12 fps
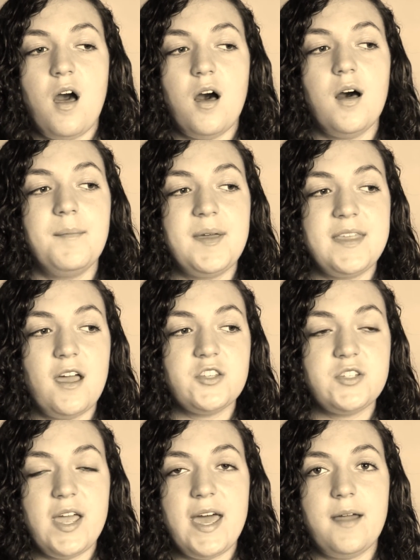and they
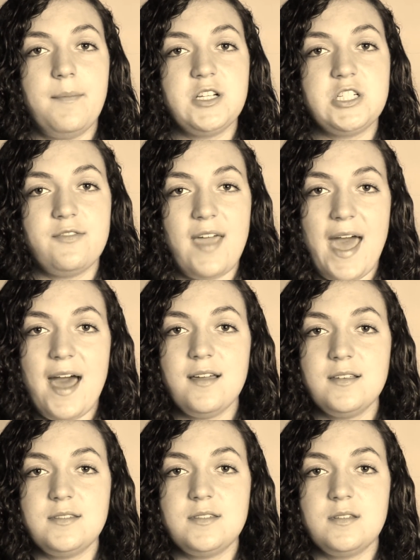also had a bunch of
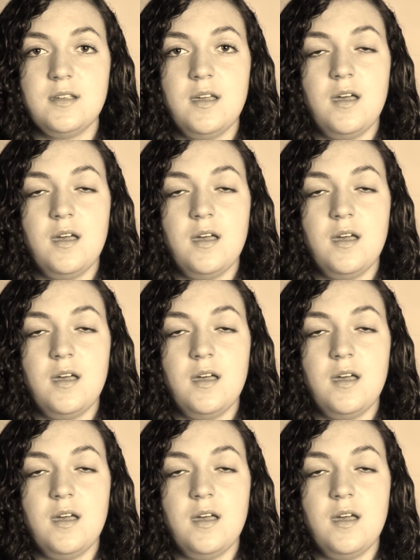acts